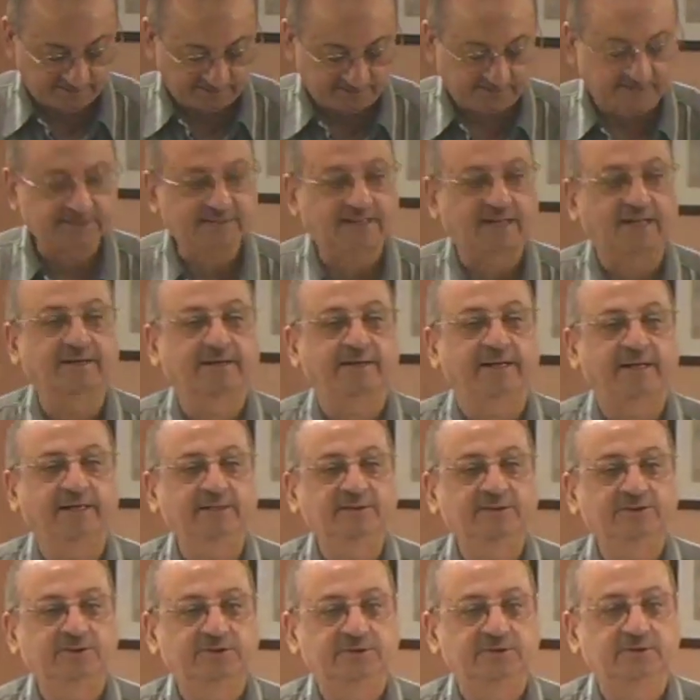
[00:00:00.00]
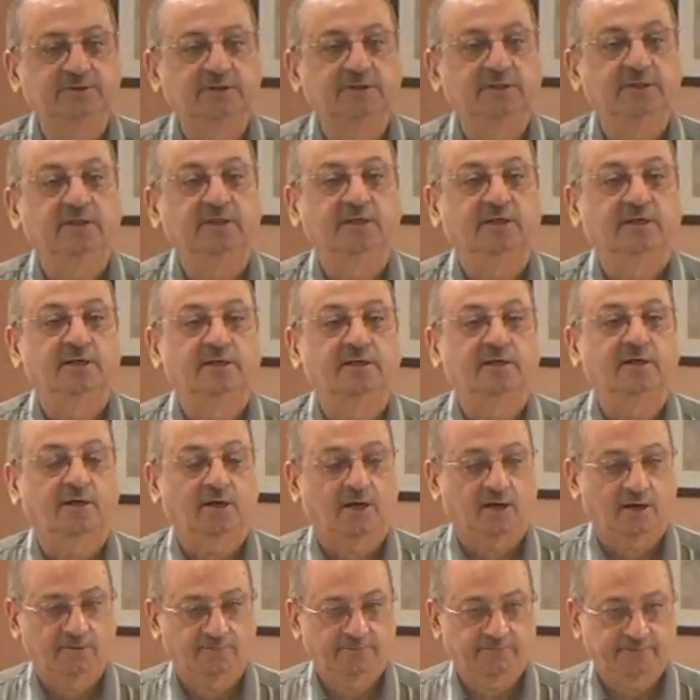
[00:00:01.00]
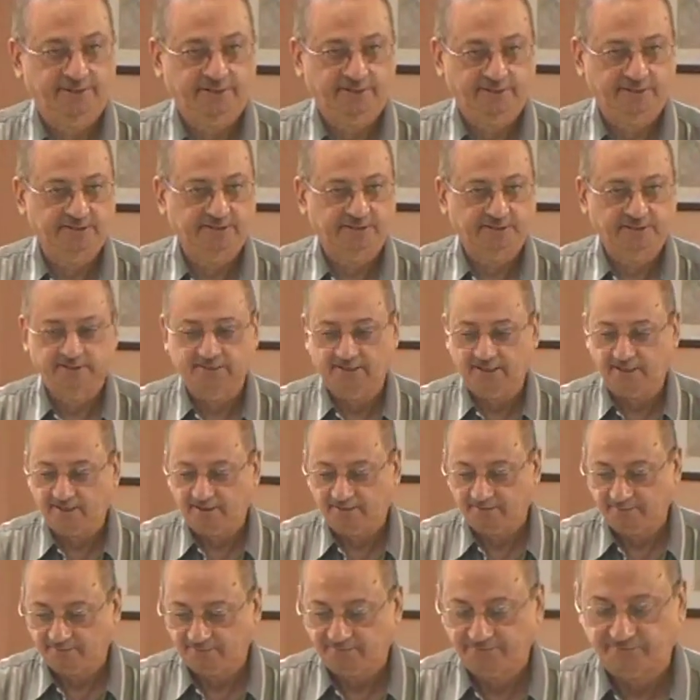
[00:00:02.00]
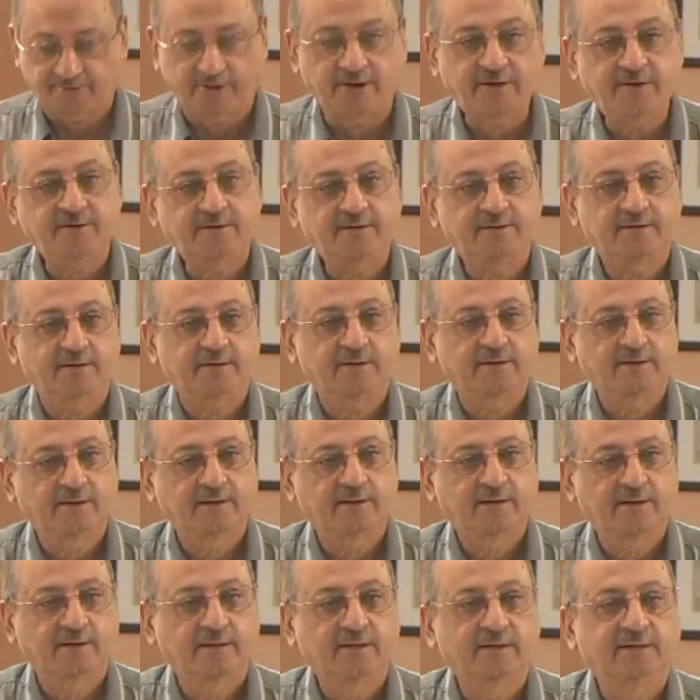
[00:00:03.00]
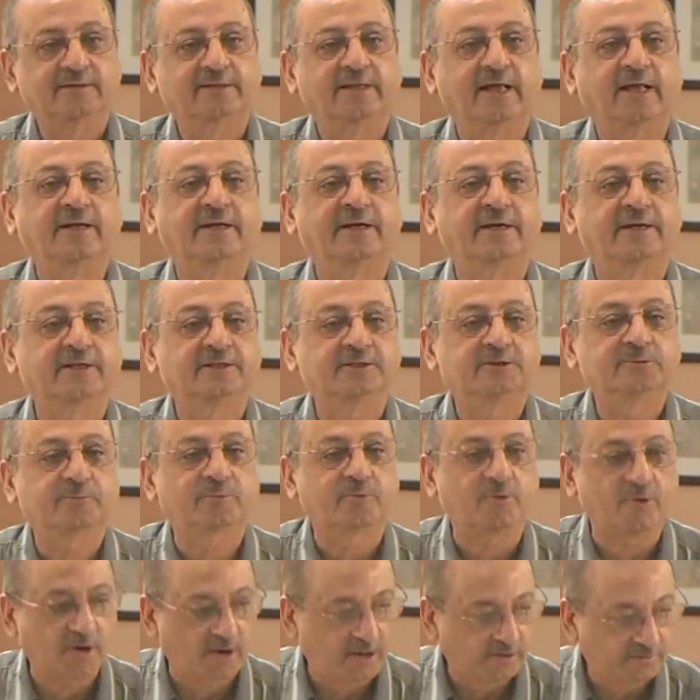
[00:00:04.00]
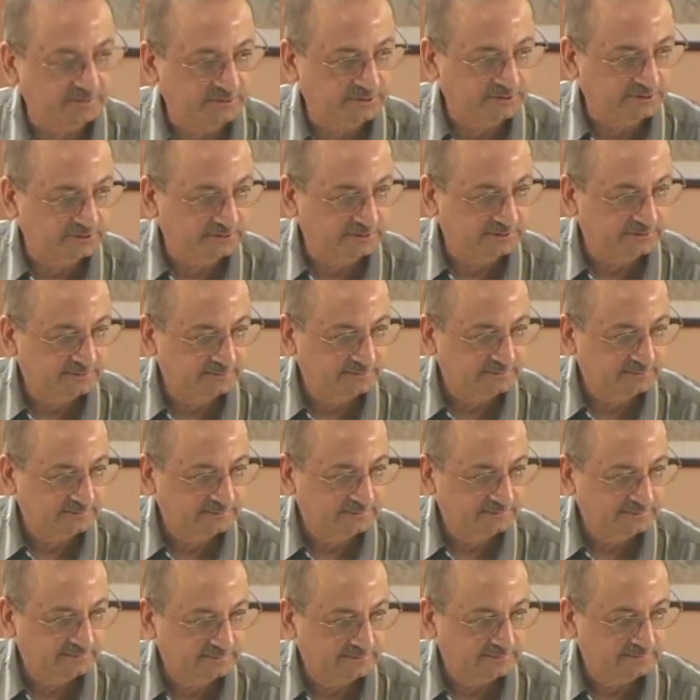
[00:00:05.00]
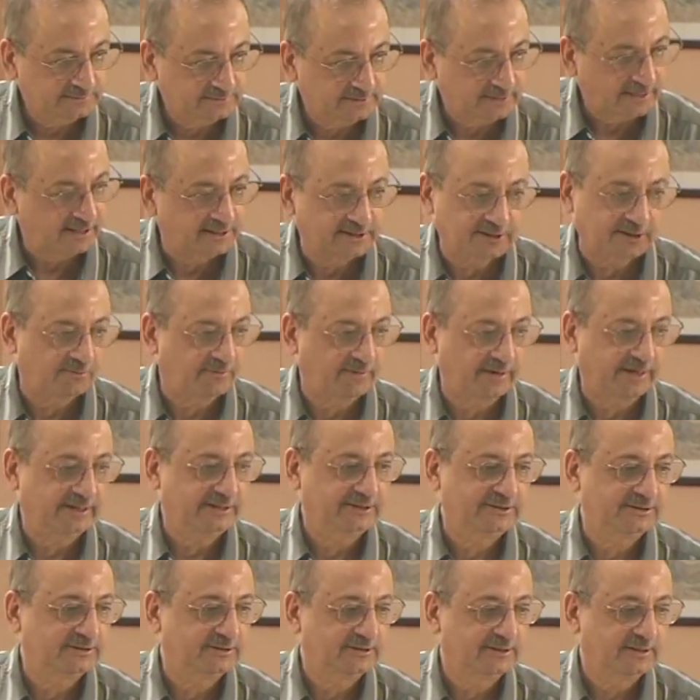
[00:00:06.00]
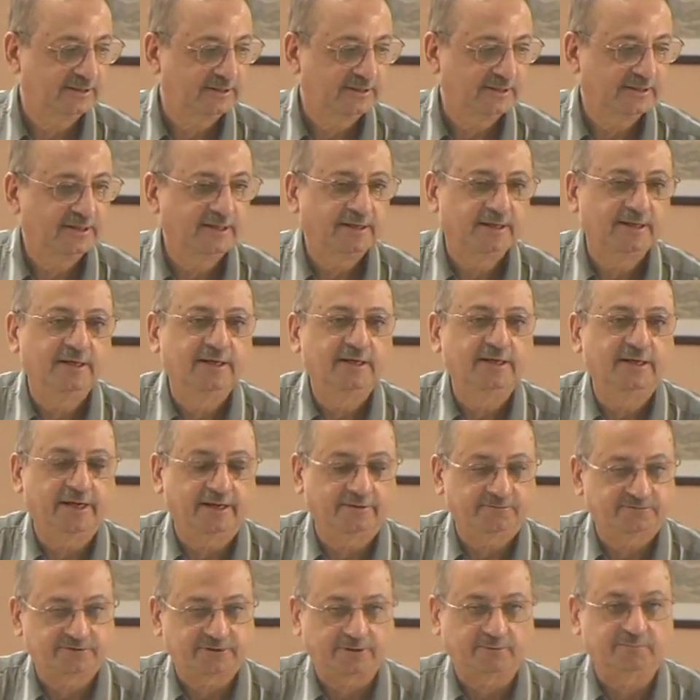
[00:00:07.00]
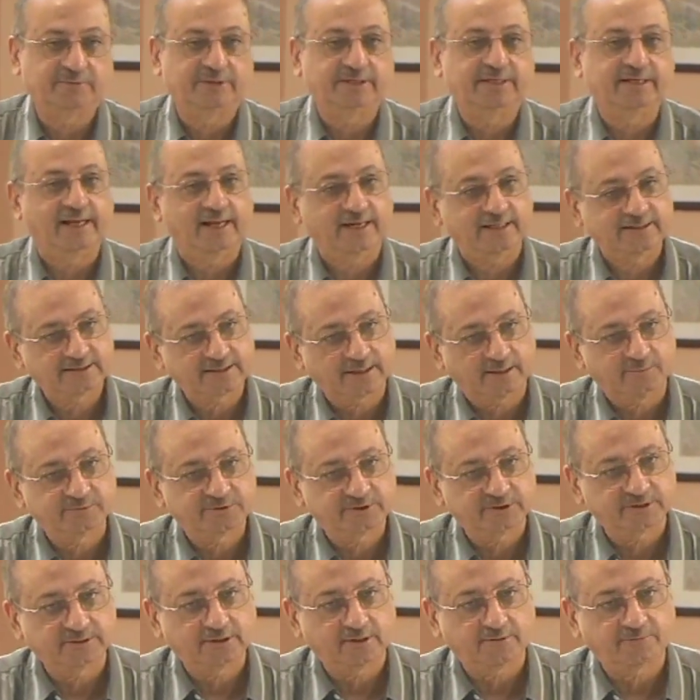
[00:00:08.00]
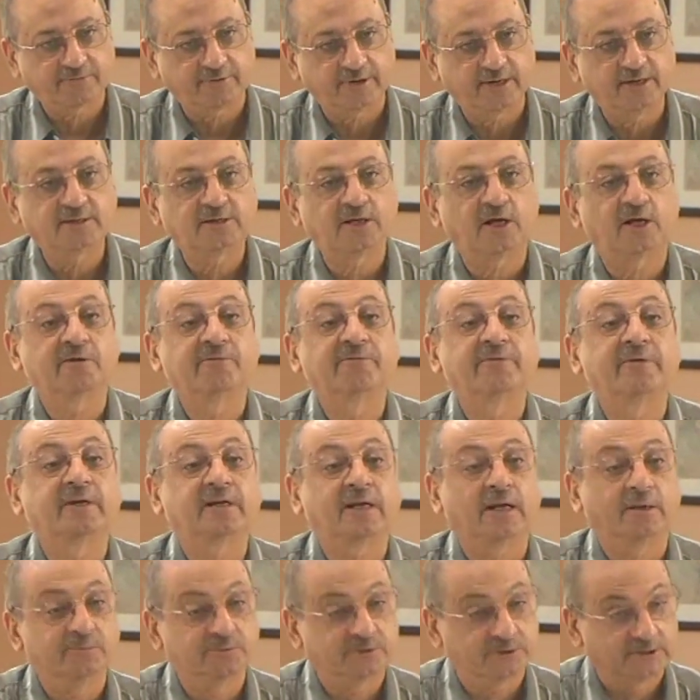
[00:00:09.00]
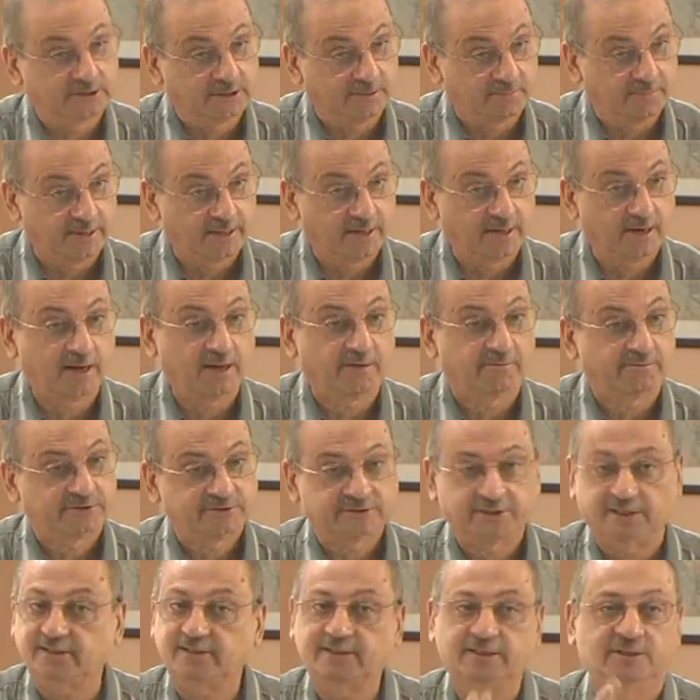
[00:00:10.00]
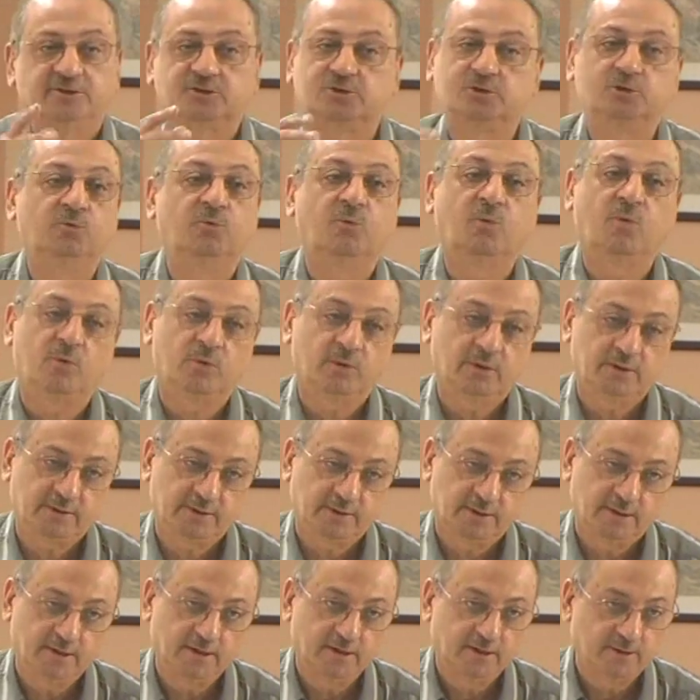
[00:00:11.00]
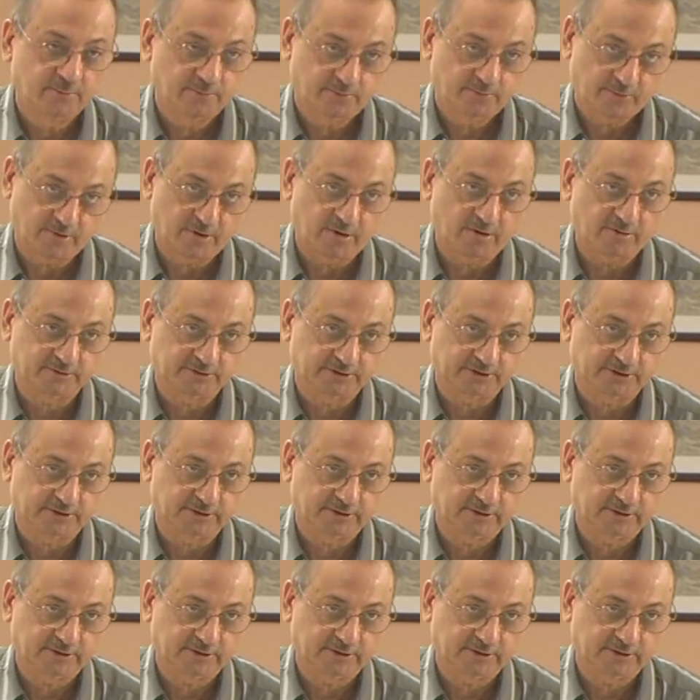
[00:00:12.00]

the sentence, it is in the front, then it is pronounced. Otherwise, if something else comes in the front or if it comes in the middle of a sentence, you won't pronounce it.